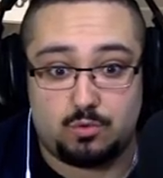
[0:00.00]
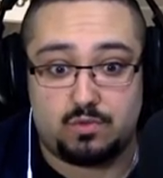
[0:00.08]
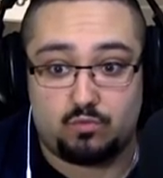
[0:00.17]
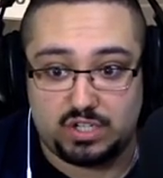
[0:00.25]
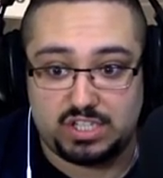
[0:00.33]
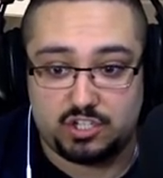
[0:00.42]

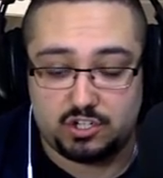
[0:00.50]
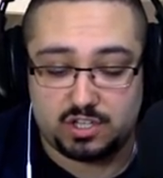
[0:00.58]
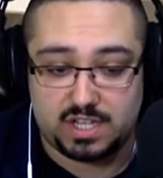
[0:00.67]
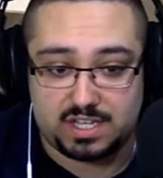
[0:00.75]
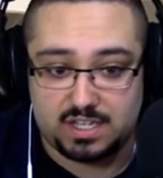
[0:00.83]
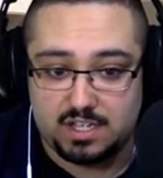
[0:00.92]
doing really
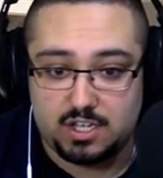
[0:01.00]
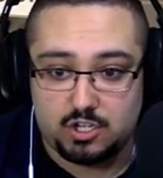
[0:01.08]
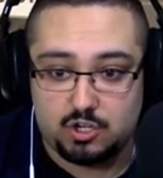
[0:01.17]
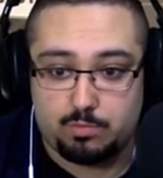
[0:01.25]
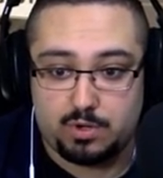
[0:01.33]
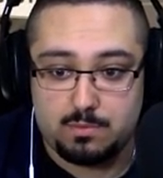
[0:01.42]
good. Like,
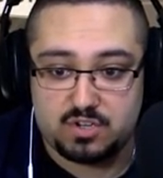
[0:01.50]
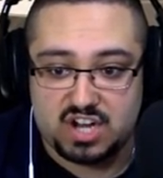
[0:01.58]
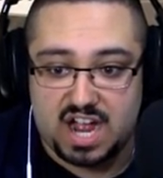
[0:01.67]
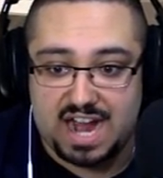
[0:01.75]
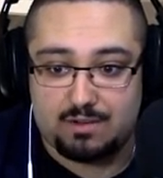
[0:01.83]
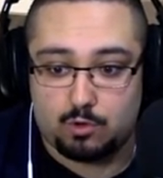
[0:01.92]
you're pretty much
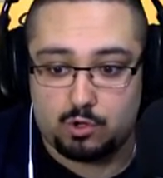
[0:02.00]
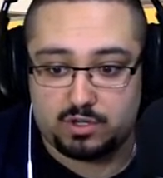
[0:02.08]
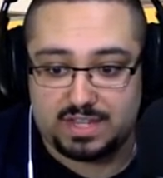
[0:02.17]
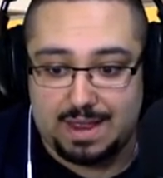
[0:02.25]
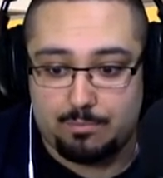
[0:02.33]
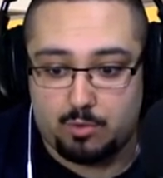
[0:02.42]
a high roller
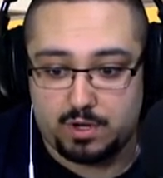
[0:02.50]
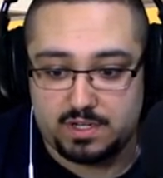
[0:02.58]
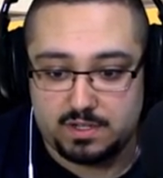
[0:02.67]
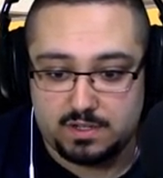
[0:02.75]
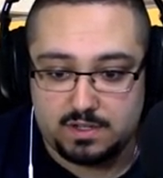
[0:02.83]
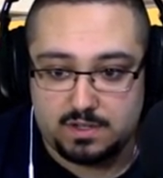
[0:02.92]
at that point.
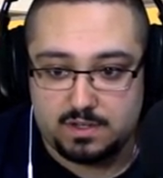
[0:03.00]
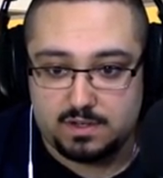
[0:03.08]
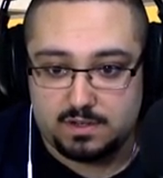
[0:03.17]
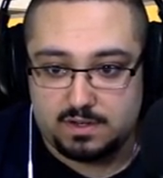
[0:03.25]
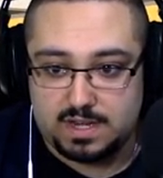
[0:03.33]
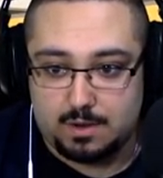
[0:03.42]

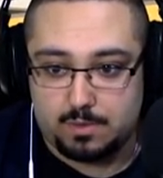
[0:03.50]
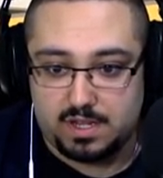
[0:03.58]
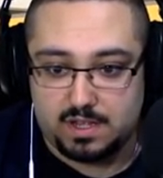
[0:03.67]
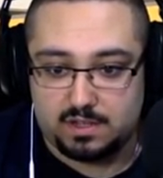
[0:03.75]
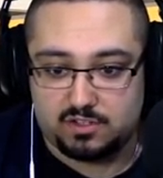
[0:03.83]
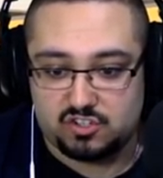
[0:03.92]
Now
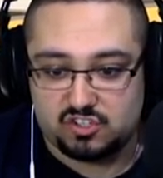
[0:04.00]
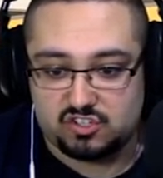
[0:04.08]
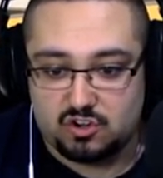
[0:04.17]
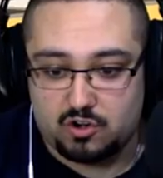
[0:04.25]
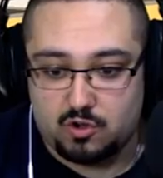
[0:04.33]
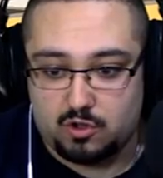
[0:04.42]
we, uh, let's just
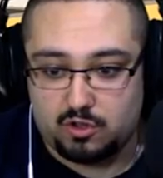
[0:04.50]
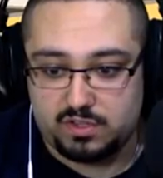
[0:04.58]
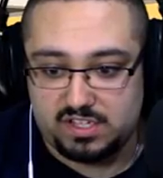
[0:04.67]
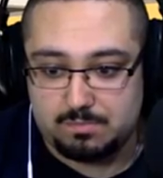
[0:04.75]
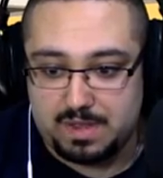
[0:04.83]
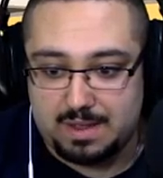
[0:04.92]
start all
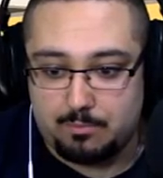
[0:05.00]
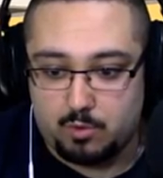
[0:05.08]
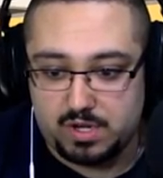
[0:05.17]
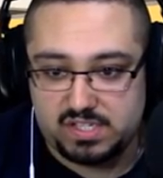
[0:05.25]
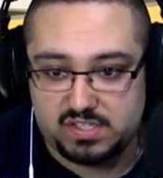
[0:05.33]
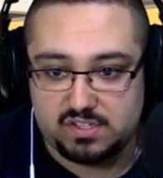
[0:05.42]
these bad
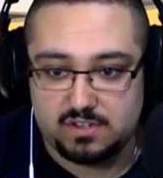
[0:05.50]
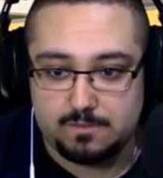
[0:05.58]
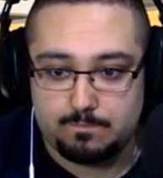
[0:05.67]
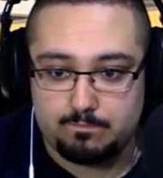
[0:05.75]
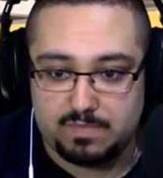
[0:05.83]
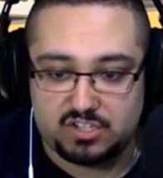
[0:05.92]
boys.
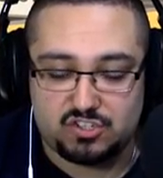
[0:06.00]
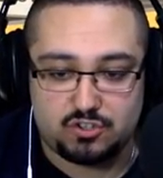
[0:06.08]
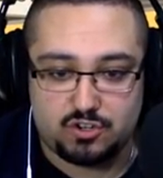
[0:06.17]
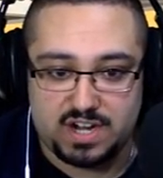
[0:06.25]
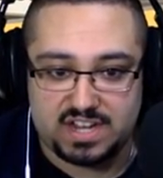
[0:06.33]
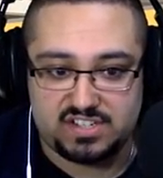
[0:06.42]
Make sure
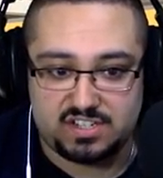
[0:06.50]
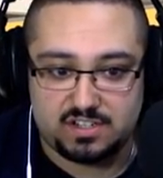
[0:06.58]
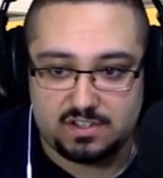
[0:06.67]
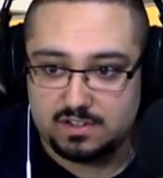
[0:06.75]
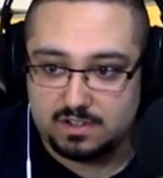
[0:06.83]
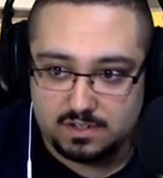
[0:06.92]
they're nice
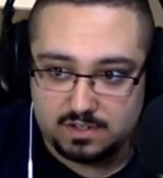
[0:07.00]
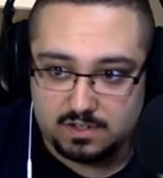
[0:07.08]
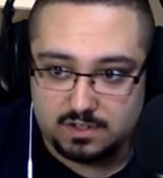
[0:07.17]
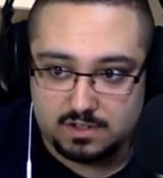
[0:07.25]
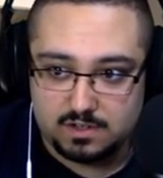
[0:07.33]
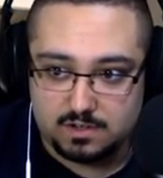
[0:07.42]
and
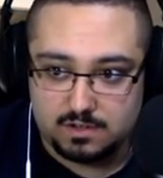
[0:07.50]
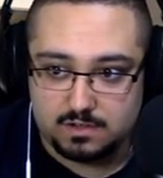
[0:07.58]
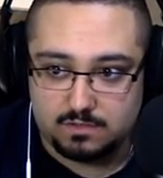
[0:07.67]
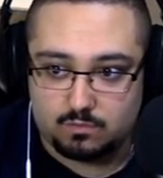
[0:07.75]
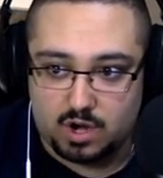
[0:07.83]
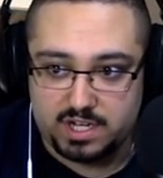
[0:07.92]

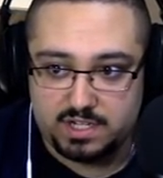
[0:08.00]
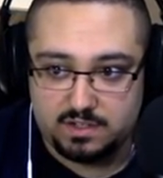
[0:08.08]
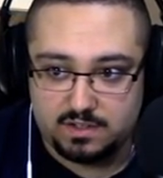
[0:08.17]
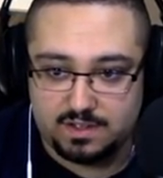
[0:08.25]
running.